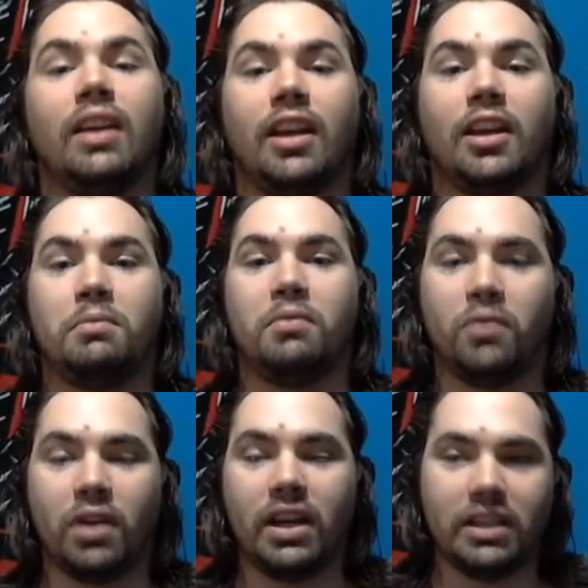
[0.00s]
and
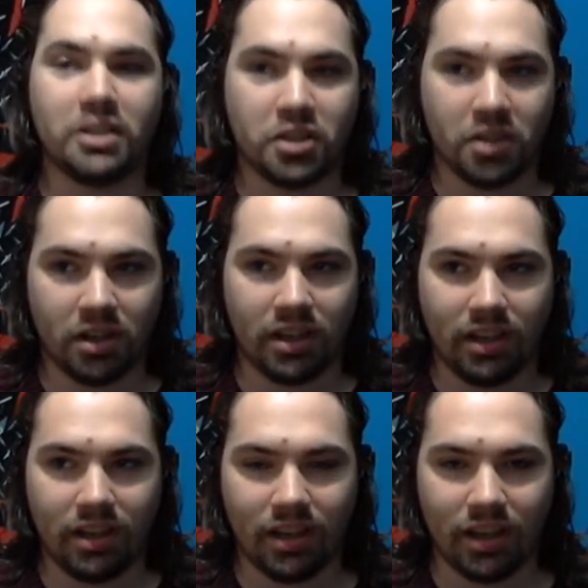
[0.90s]
before I get
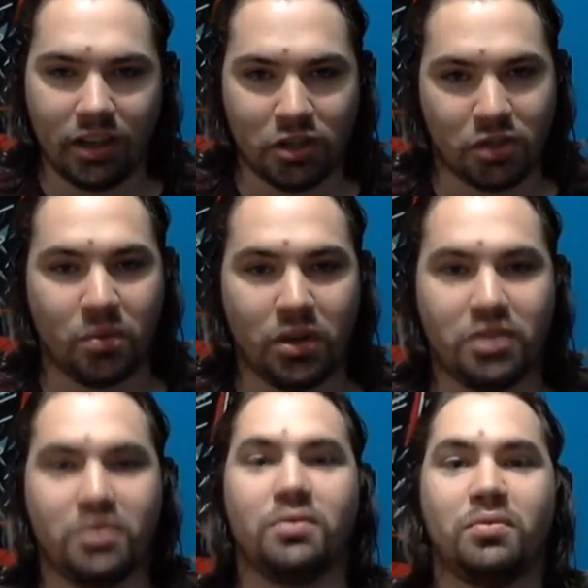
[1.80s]
started, I just want
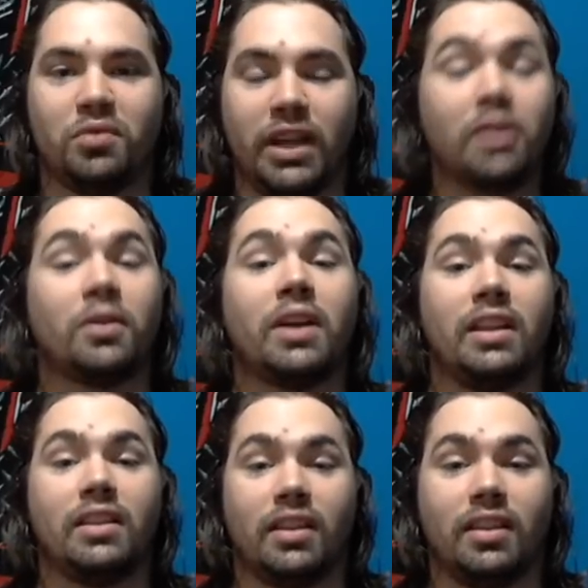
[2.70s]
to
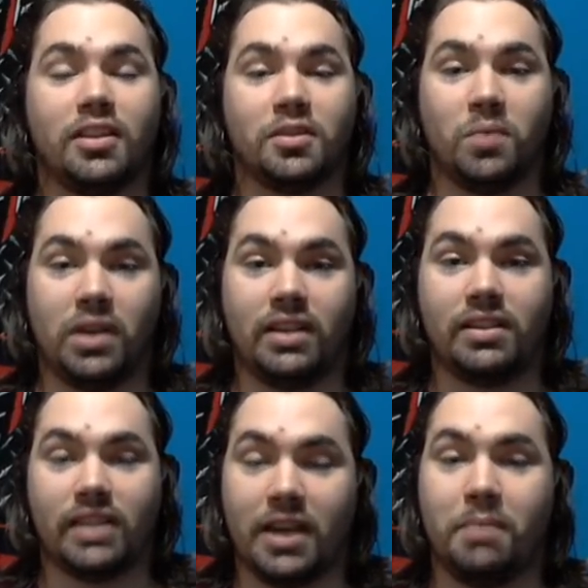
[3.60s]
reiterate that this
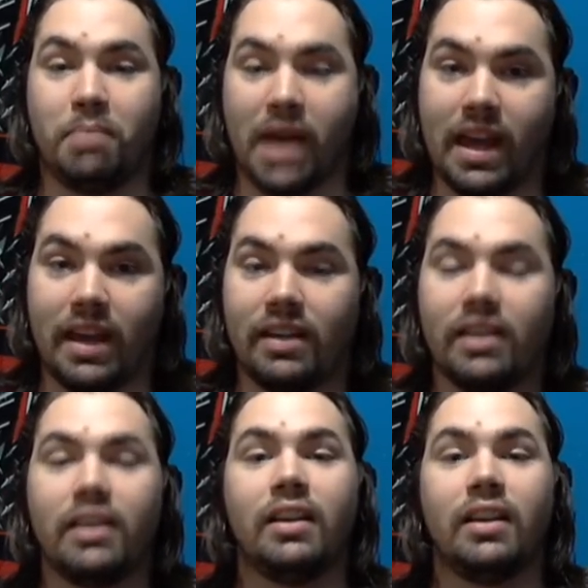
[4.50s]
was a bad
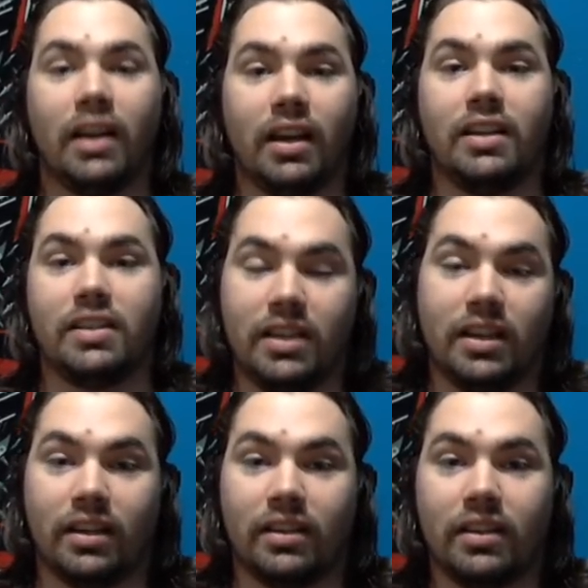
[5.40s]
idea.